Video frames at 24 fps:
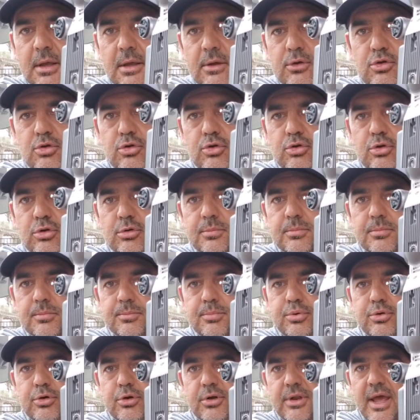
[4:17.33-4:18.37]
You could
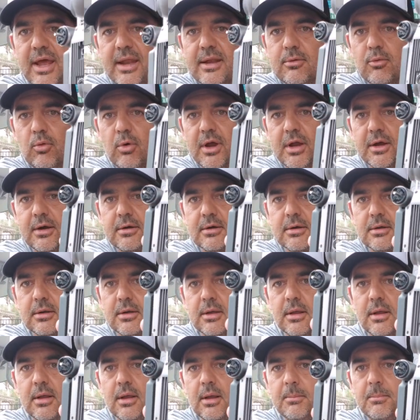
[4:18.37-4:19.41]
put it anywhere,
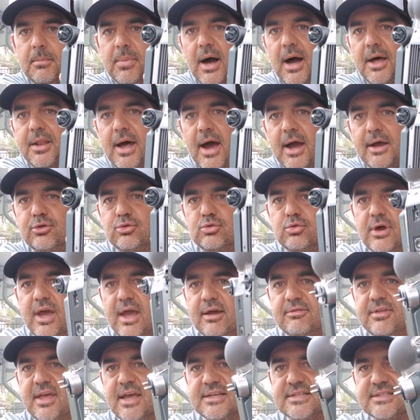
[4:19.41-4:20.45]
but I do
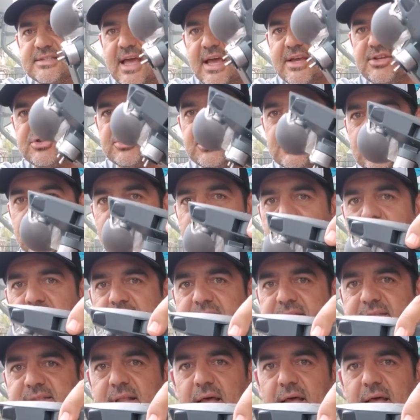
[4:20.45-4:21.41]
have the extension legs.